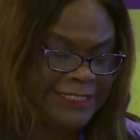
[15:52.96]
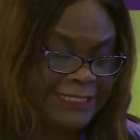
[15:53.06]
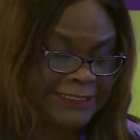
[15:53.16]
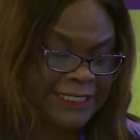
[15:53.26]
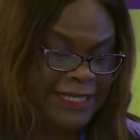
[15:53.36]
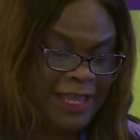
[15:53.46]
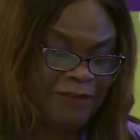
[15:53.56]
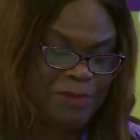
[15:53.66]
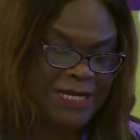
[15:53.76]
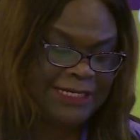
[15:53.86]
the destiny
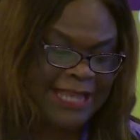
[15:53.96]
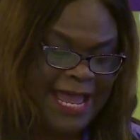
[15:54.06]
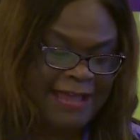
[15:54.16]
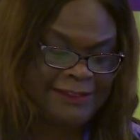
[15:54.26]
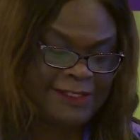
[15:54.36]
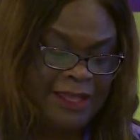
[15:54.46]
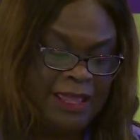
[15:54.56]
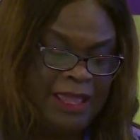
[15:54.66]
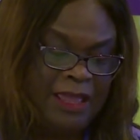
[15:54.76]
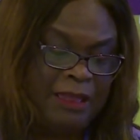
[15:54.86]
of many lives.
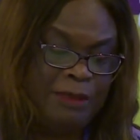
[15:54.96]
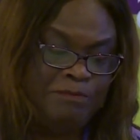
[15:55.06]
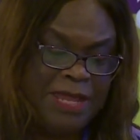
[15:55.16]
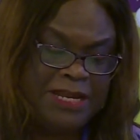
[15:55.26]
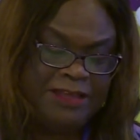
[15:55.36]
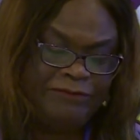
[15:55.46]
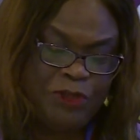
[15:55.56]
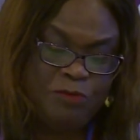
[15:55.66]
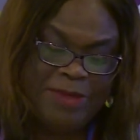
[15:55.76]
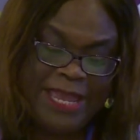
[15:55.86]
Many of
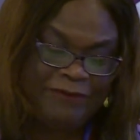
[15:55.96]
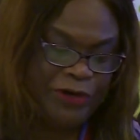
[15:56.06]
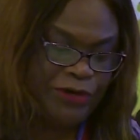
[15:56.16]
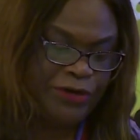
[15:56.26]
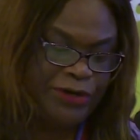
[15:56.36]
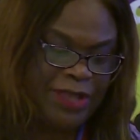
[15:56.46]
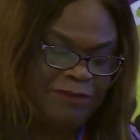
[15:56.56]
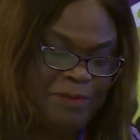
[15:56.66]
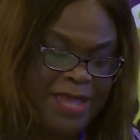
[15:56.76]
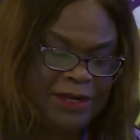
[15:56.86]
you may have heard
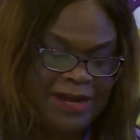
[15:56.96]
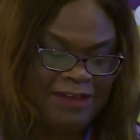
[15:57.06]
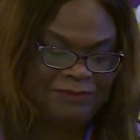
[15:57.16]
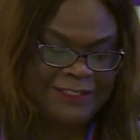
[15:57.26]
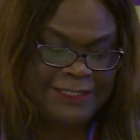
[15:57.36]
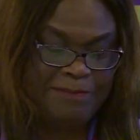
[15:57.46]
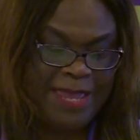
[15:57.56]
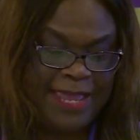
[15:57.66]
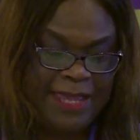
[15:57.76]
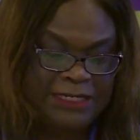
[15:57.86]
of Medgar Evers, the
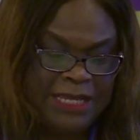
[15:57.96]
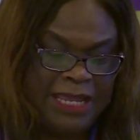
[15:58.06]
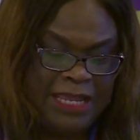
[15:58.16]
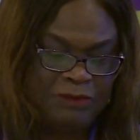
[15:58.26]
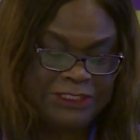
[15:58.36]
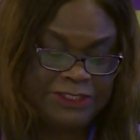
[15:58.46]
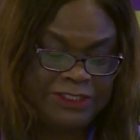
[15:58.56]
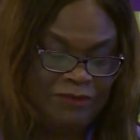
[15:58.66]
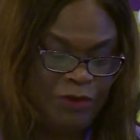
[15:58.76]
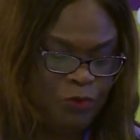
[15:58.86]
man. He was a
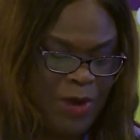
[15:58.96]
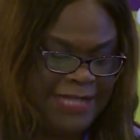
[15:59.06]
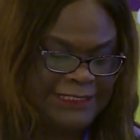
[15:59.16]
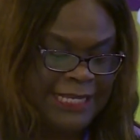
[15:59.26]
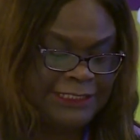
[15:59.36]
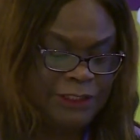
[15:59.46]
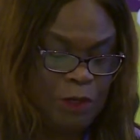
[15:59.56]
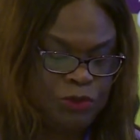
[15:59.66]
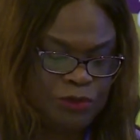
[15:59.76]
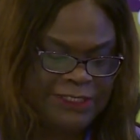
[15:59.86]
civil rights and
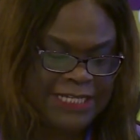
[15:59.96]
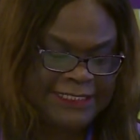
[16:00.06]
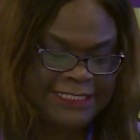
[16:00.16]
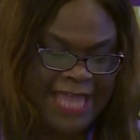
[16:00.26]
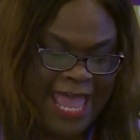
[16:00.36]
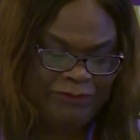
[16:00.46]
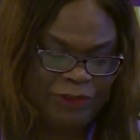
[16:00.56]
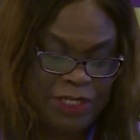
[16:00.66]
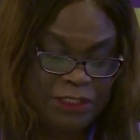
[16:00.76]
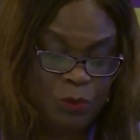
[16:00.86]
social justice
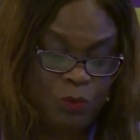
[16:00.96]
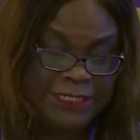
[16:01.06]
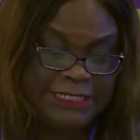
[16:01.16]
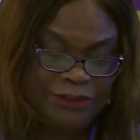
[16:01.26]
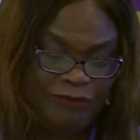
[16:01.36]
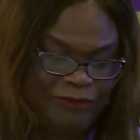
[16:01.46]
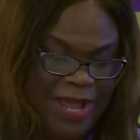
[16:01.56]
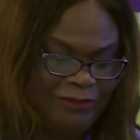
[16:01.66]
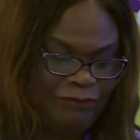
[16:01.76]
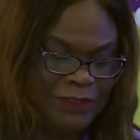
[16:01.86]
advocate willing to
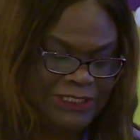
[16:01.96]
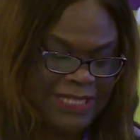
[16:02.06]
fight for